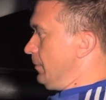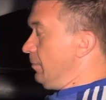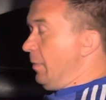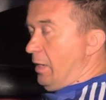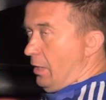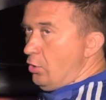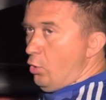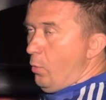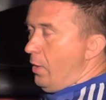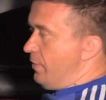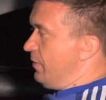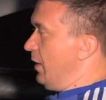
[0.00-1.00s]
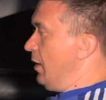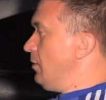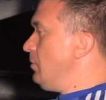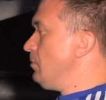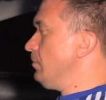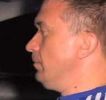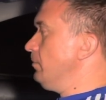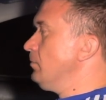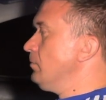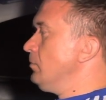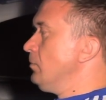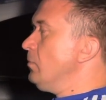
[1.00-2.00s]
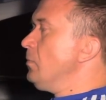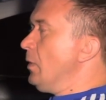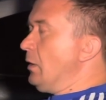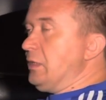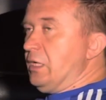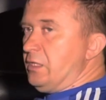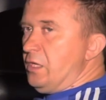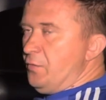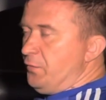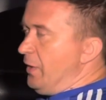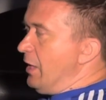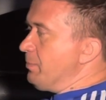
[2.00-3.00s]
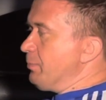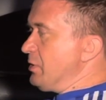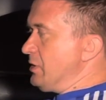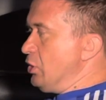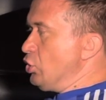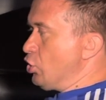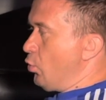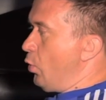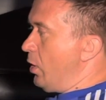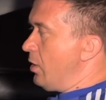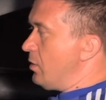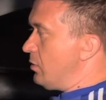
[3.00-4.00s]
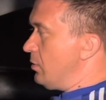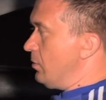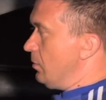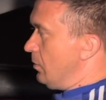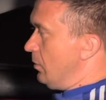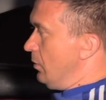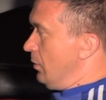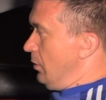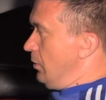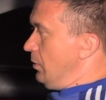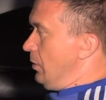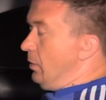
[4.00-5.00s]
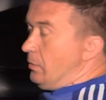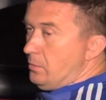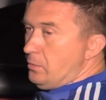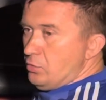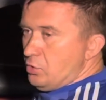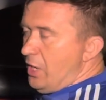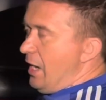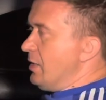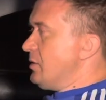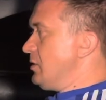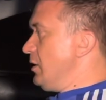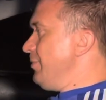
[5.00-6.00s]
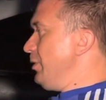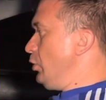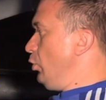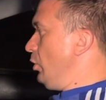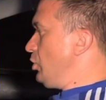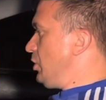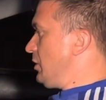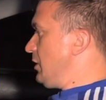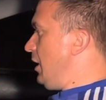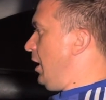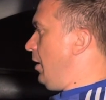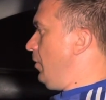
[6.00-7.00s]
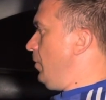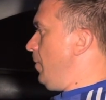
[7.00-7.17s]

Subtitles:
But I know one thing, the deflug procedure worked. You guys seen me do it just now.